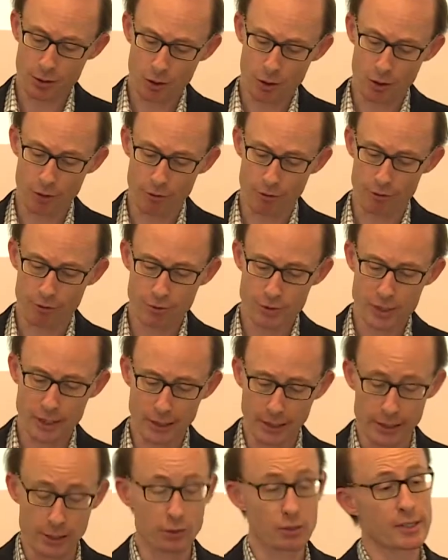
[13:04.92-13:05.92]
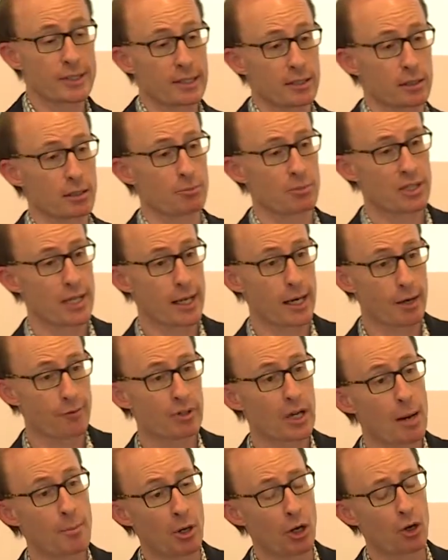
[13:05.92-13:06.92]
of the legal systems that
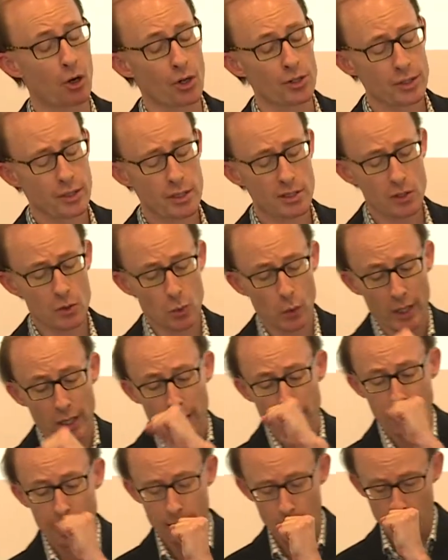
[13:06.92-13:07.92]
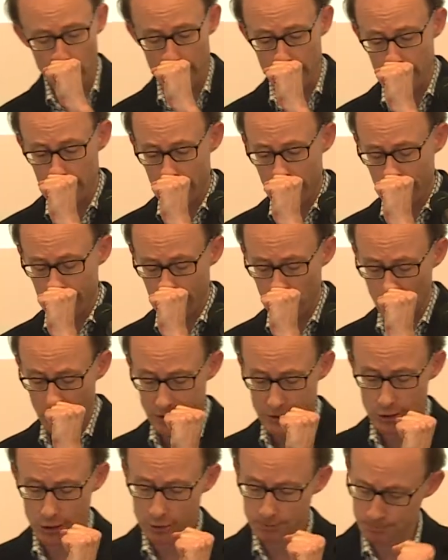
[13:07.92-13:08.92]
I've come across? And this is what I want to
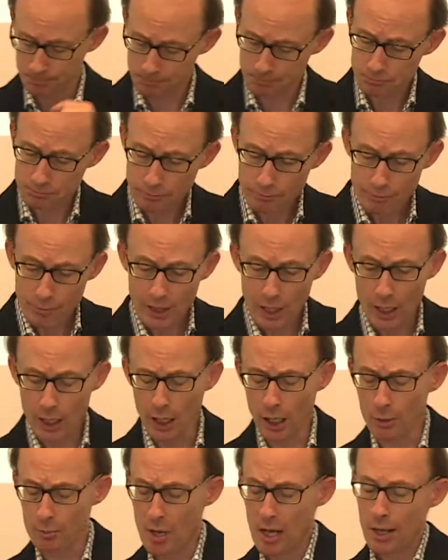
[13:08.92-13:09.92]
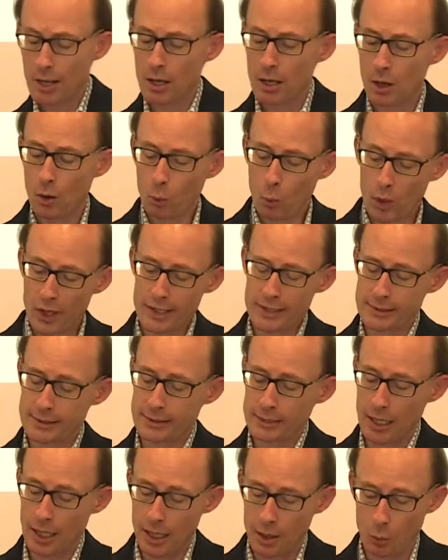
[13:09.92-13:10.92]
focus on. What are
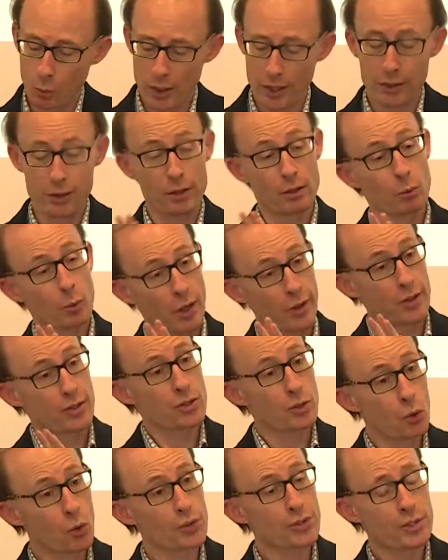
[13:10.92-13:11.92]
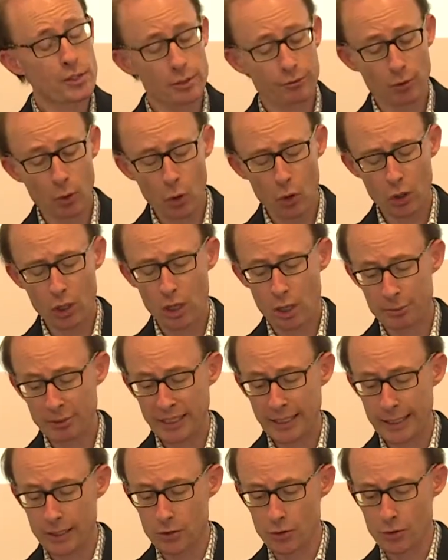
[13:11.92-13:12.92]
the sources of law
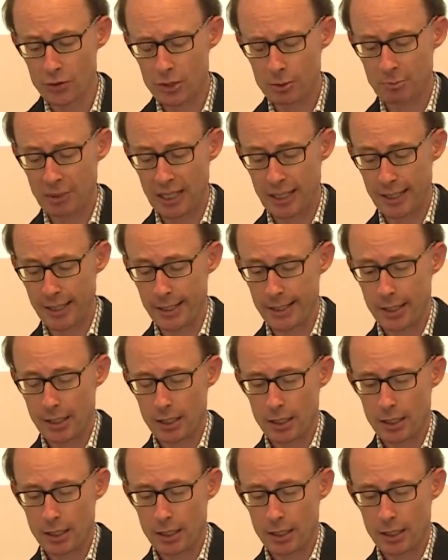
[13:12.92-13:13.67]
commonly used by